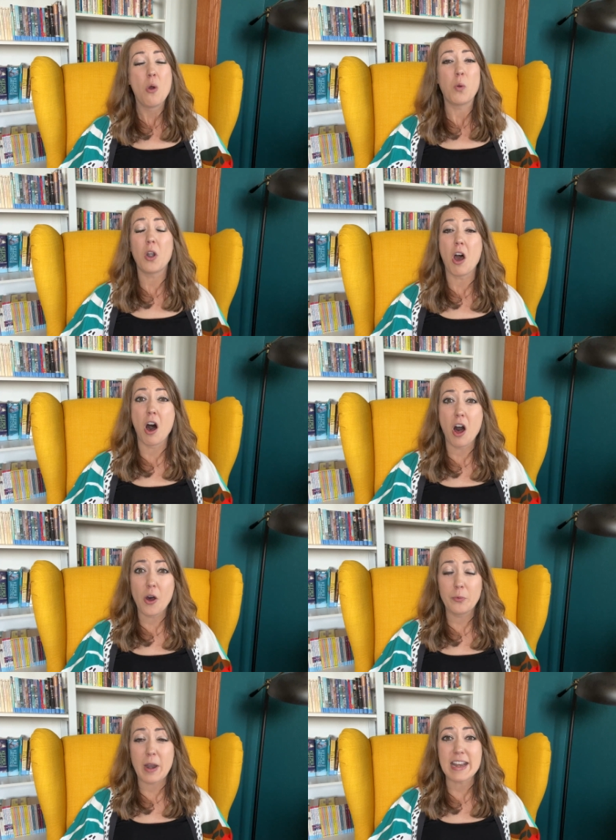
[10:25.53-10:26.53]
We're
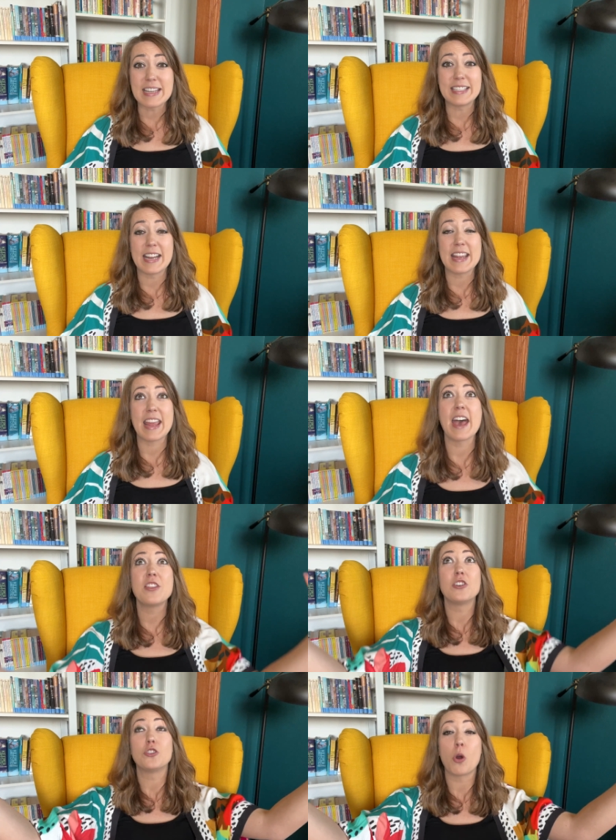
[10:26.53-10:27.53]
all running
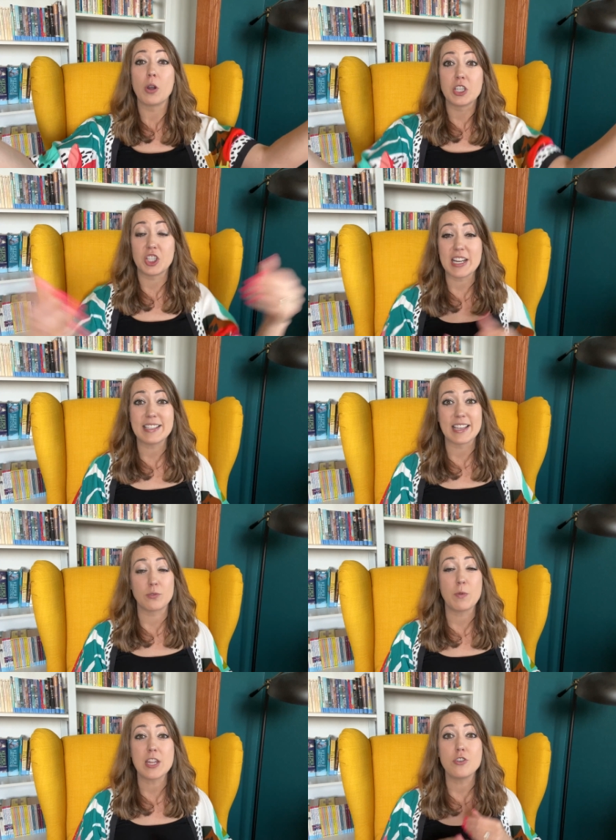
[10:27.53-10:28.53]
together towards
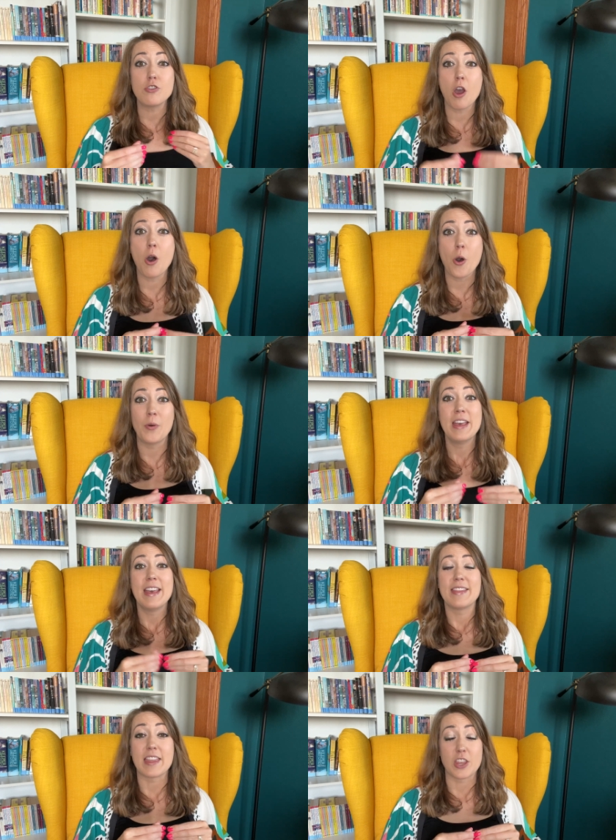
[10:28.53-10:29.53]
Jesus. We know
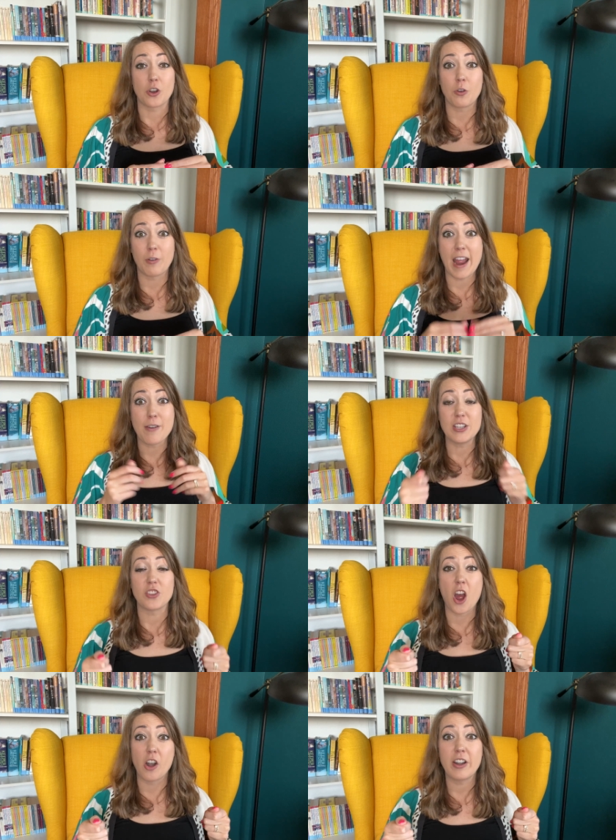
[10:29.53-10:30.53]
that the crown
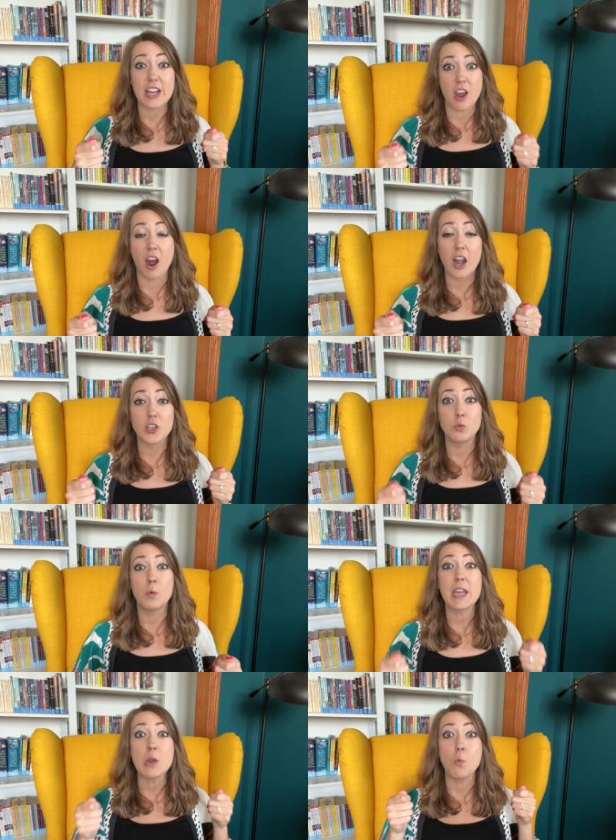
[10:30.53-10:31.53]
is already ours.
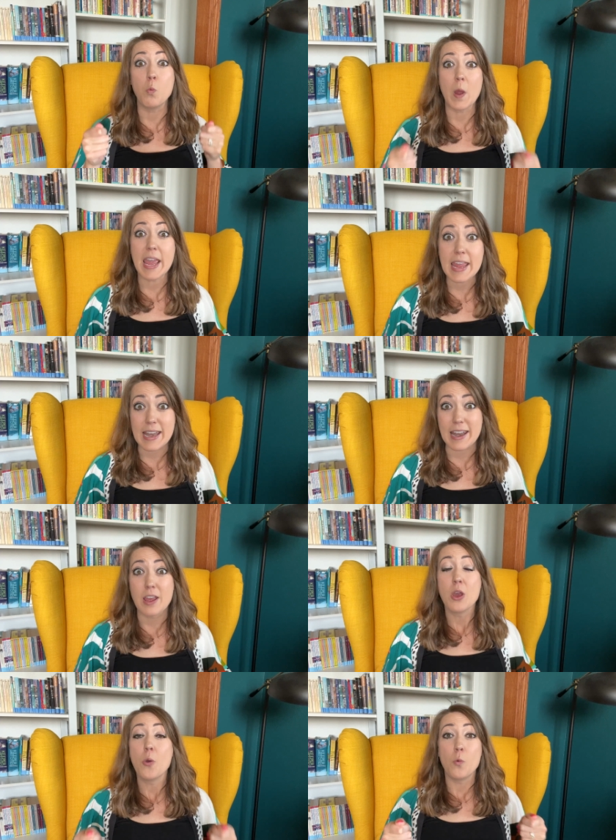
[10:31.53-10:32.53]
We win.
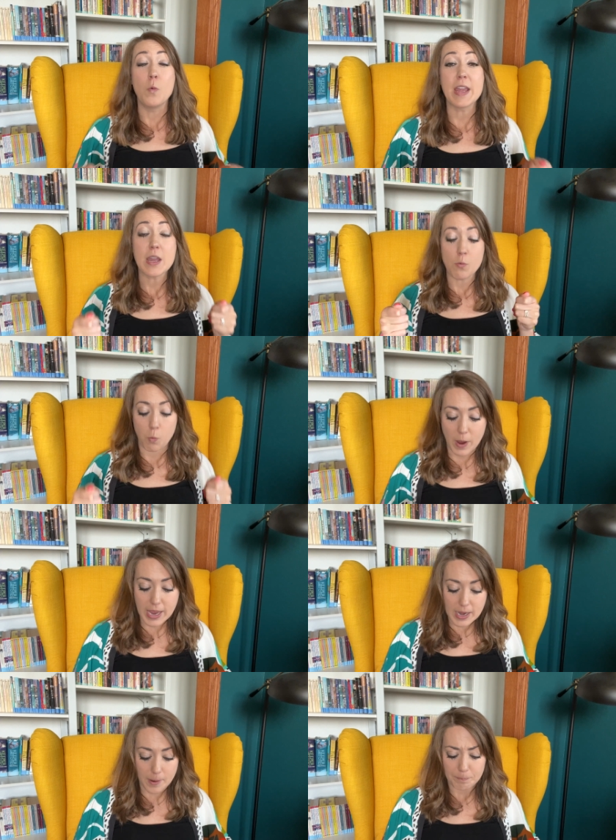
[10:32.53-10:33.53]
We
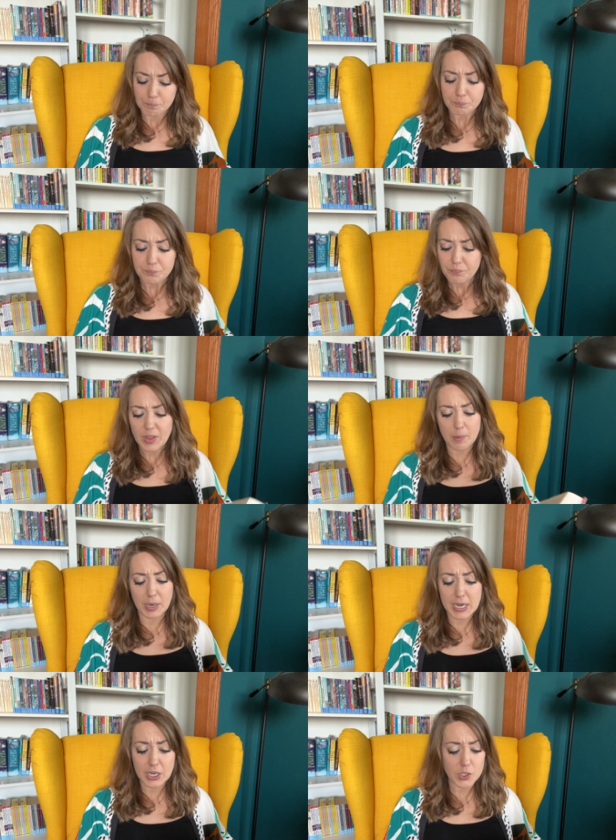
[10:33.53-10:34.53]
win.
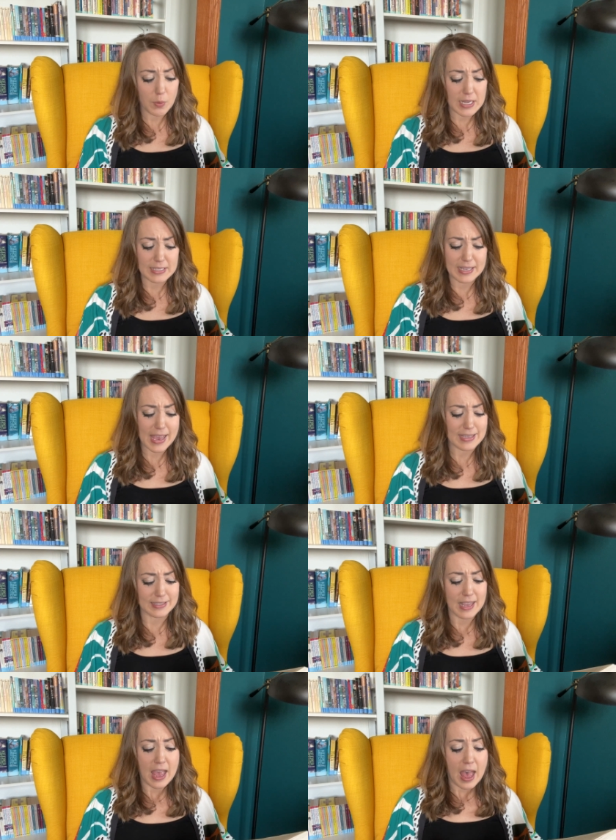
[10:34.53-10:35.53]
But here's what he
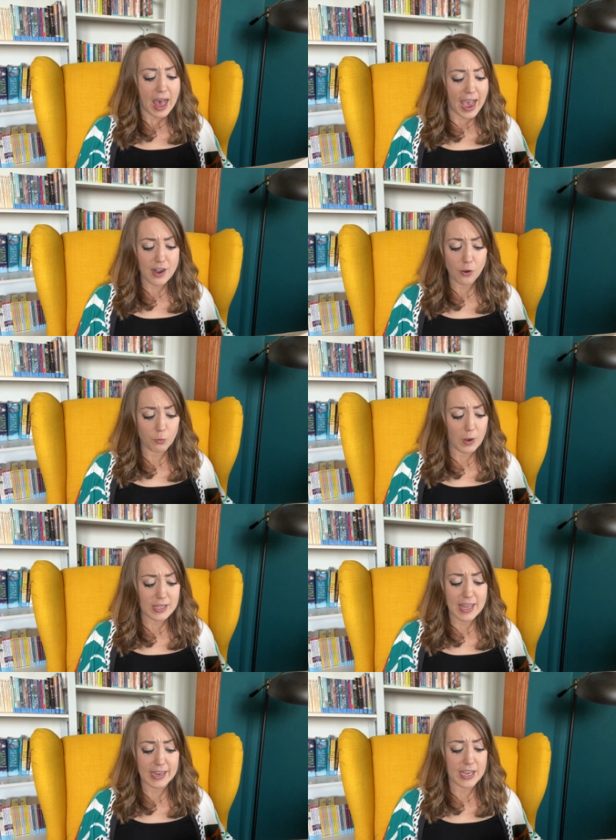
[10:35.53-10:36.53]
says. I don't
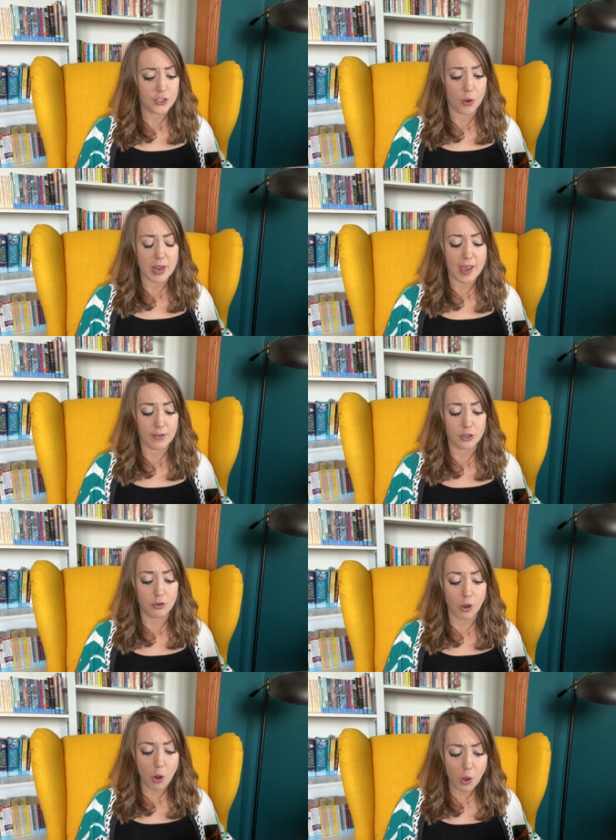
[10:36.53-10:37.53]
run like I don't have a
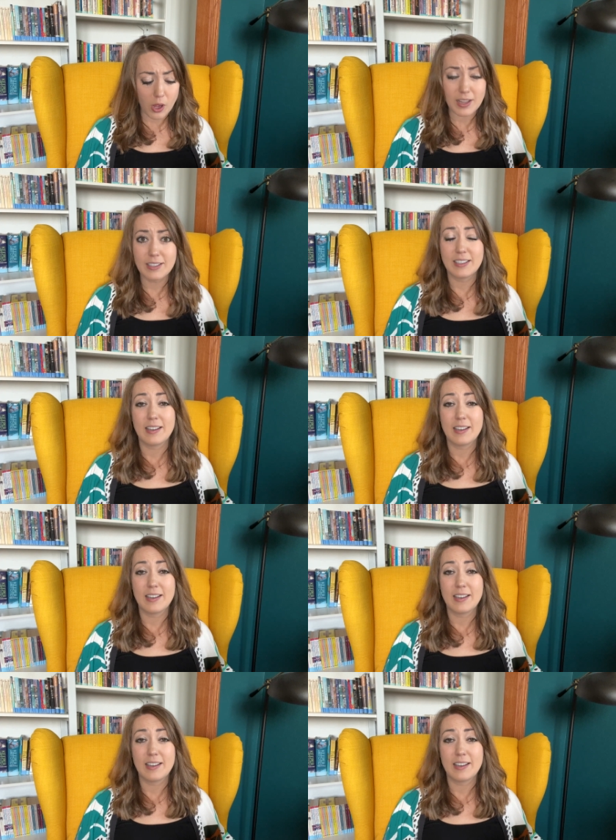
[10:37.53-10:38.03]
goal.